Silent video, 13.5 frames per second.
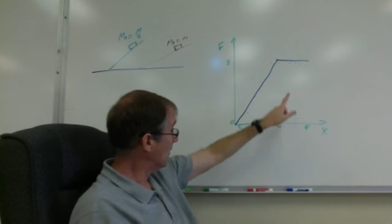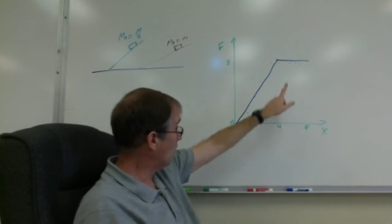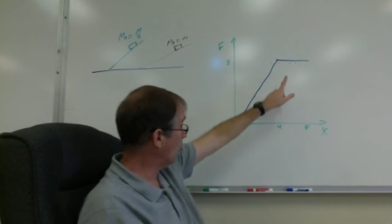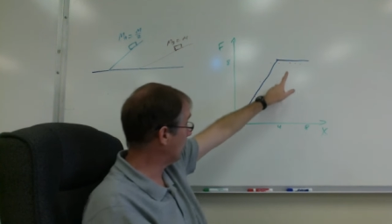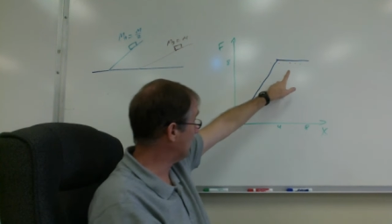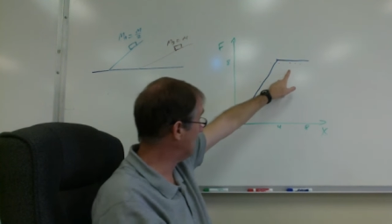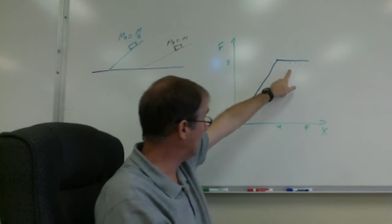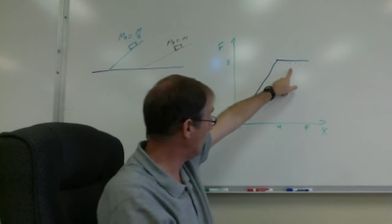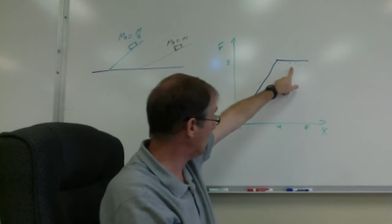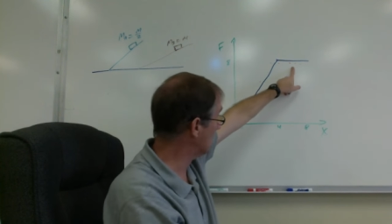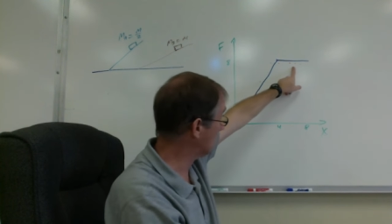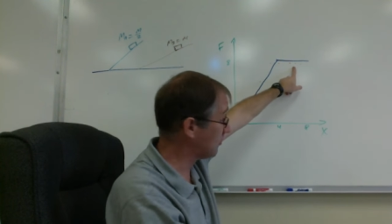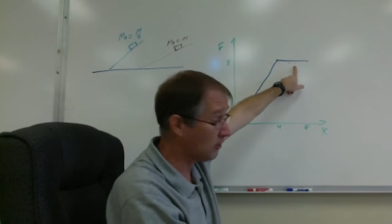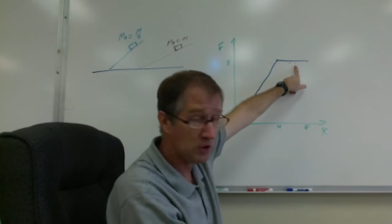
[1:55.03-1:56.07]
Over here,
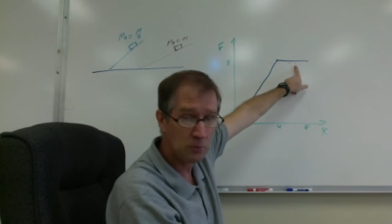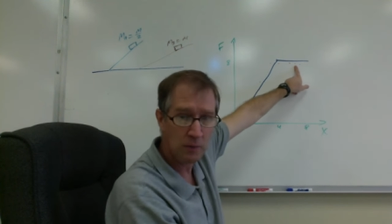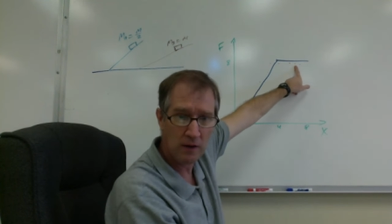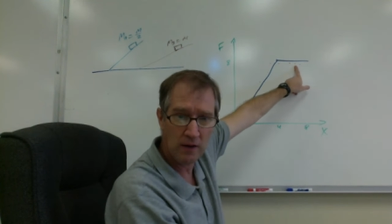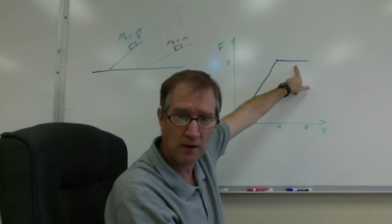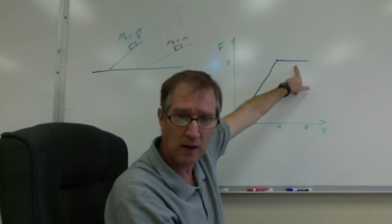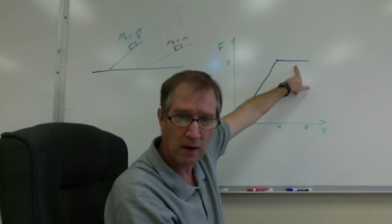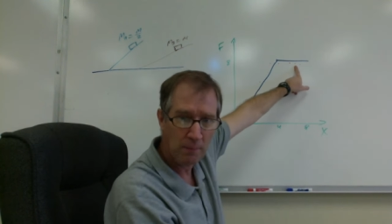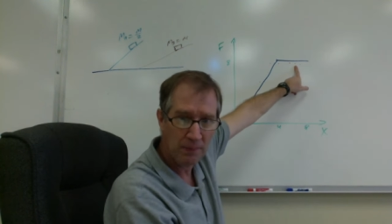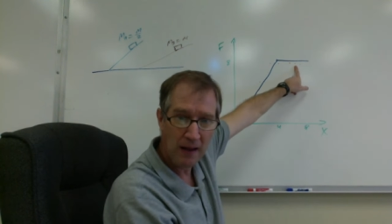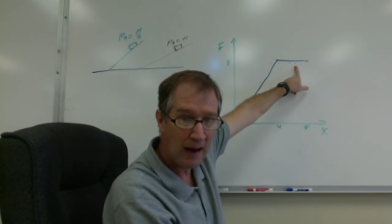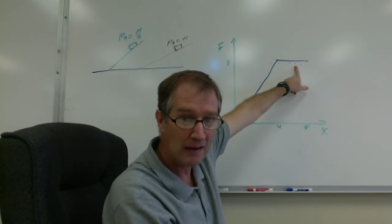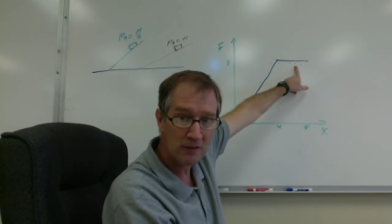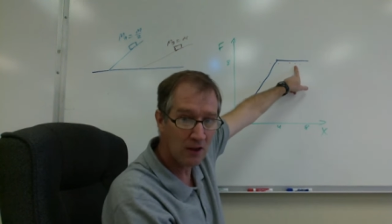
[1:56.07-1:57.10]
it's still speeding up,
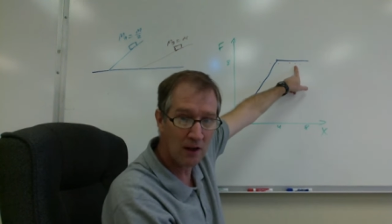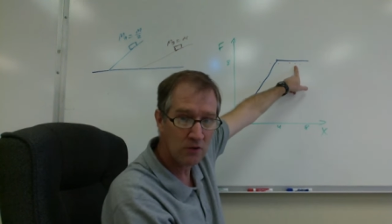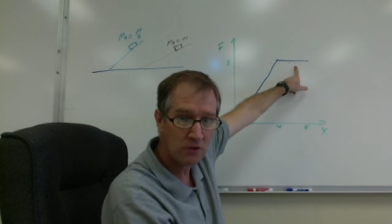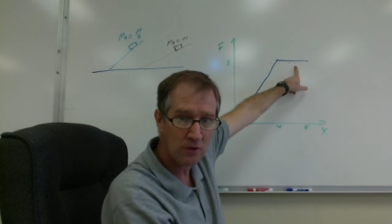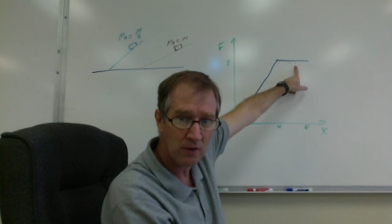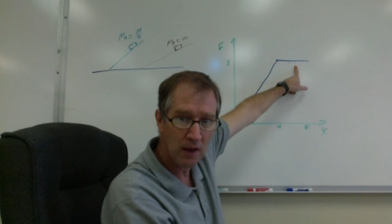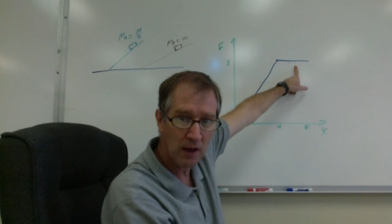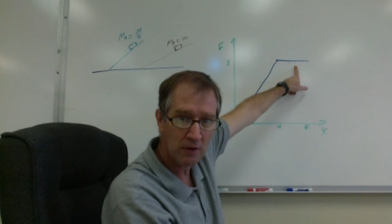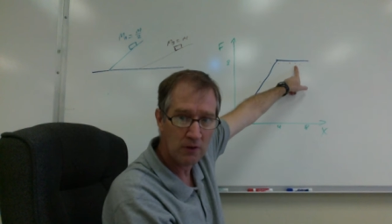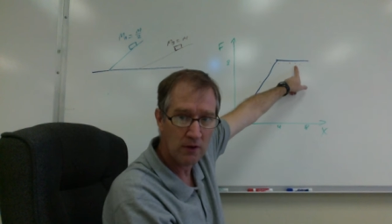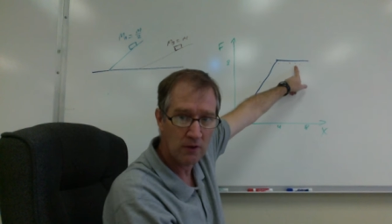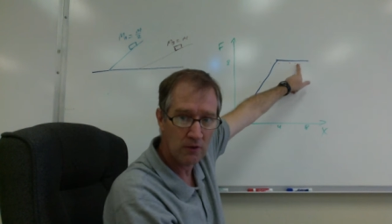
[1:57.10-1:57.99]
not constant velocity.